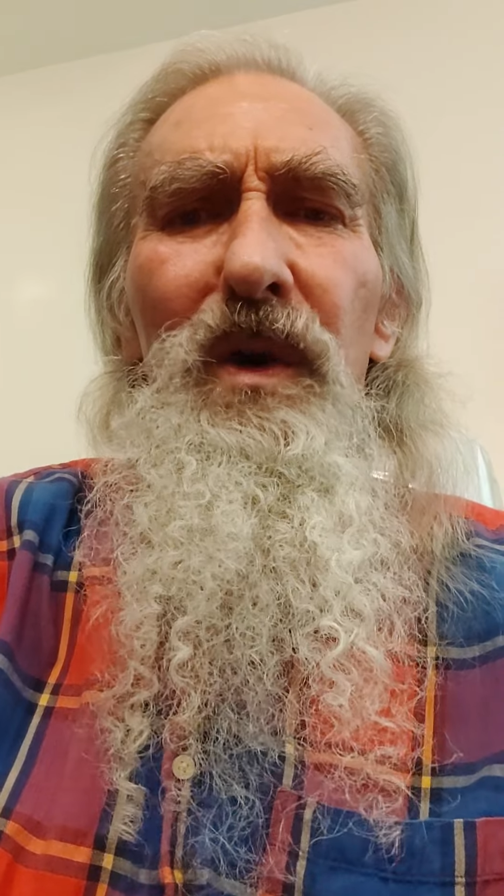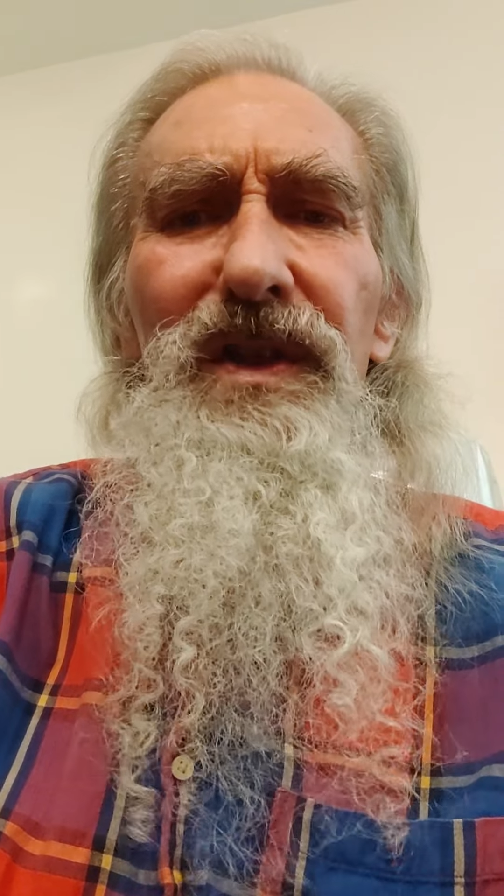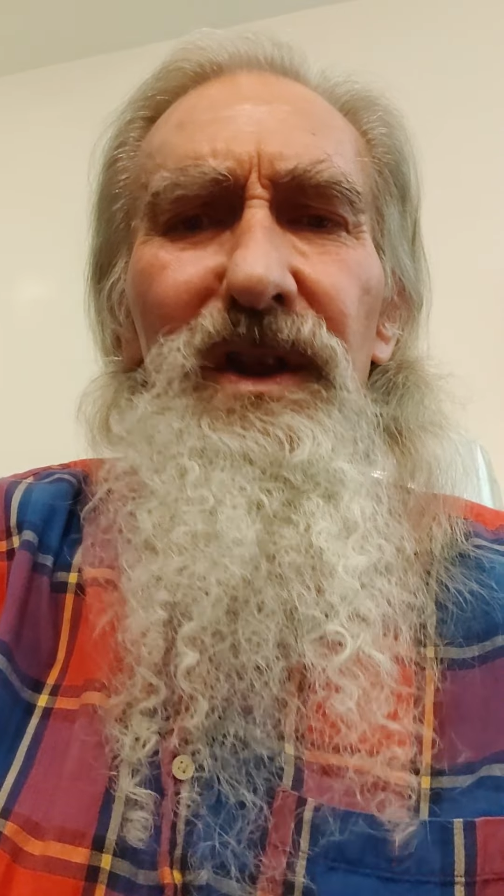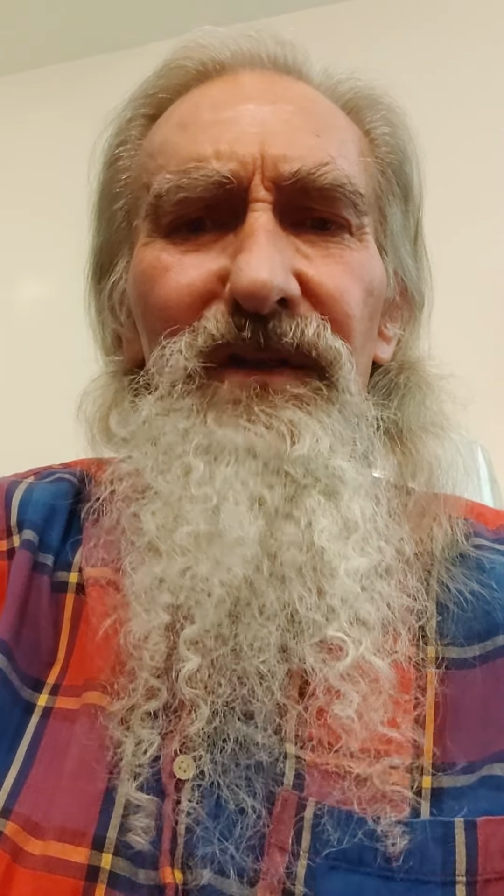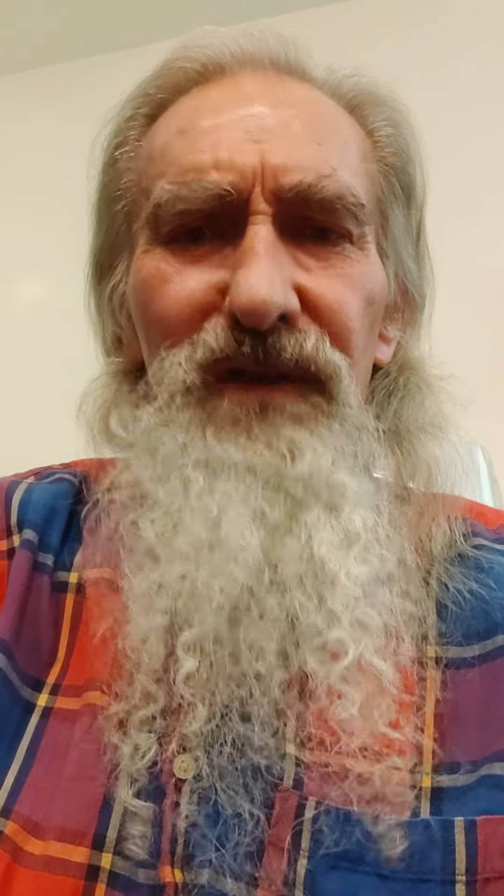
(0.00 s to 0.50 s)

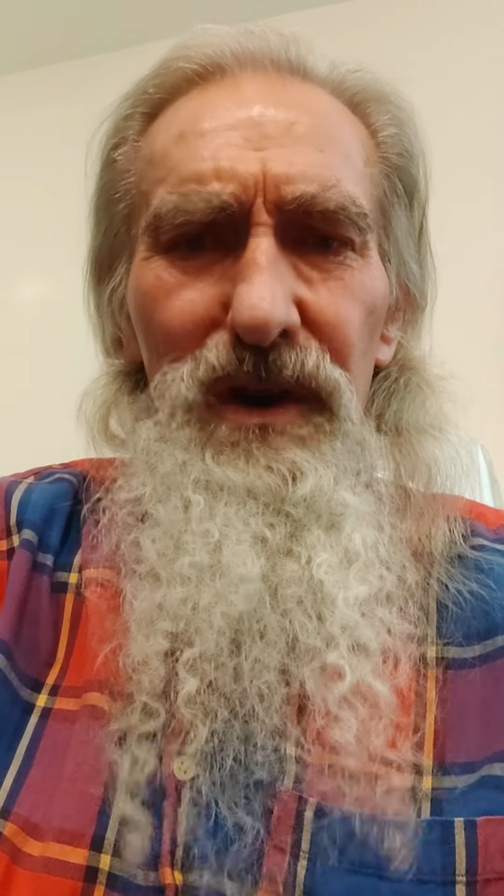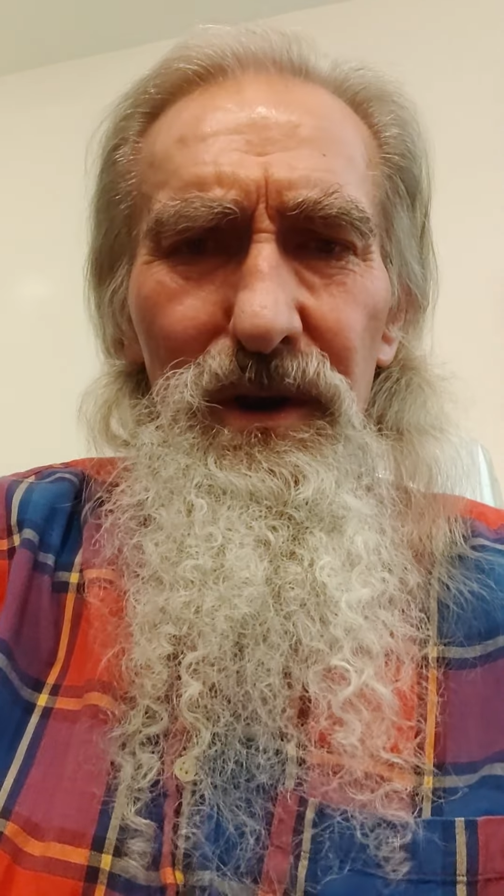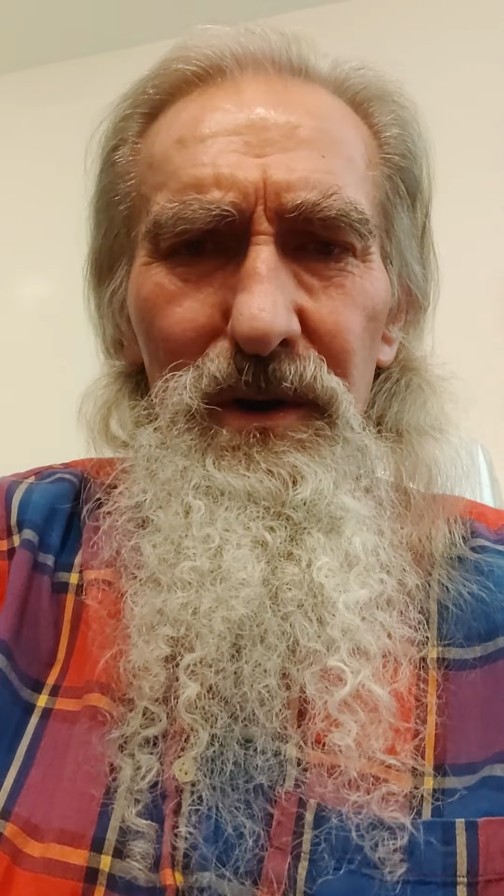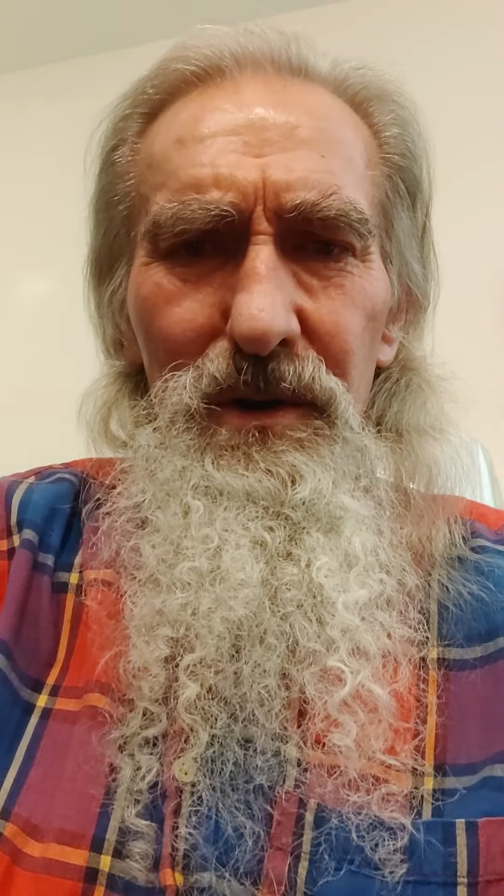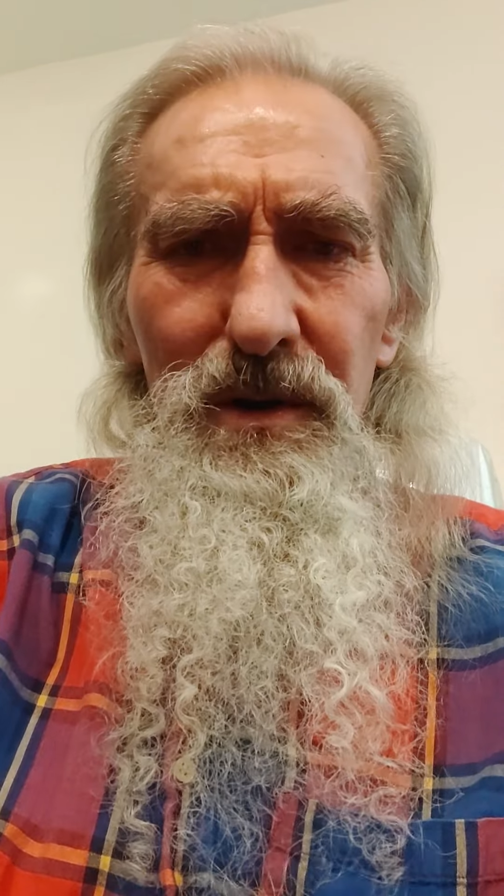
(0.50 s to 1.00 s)
with a
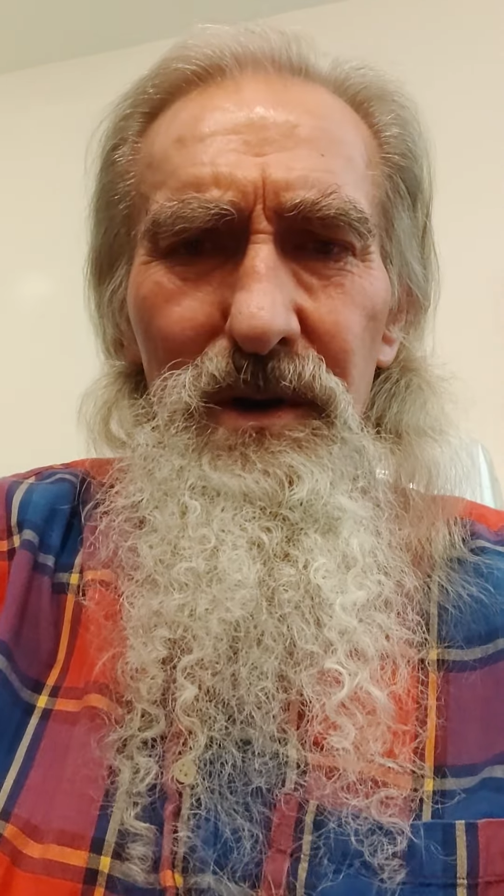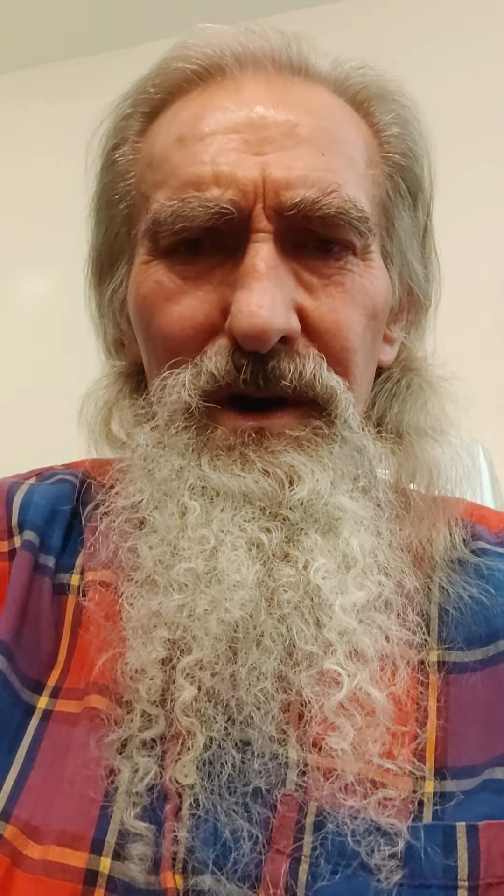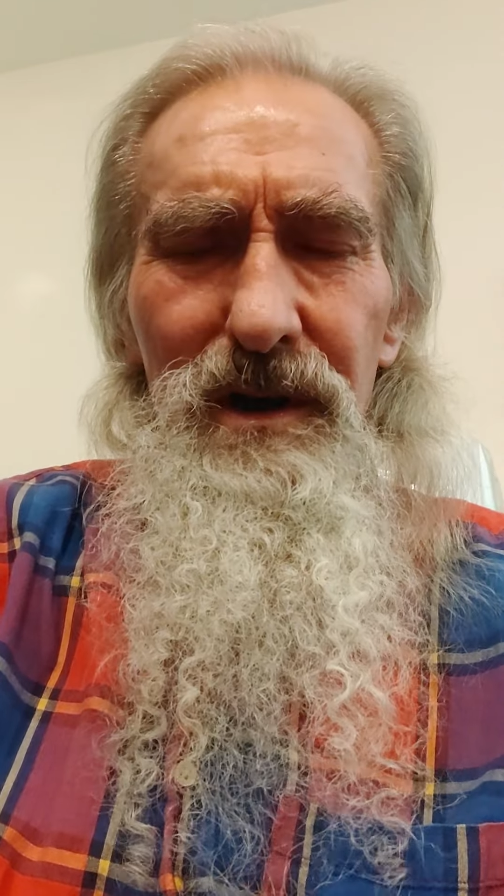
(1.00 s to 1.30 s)
view.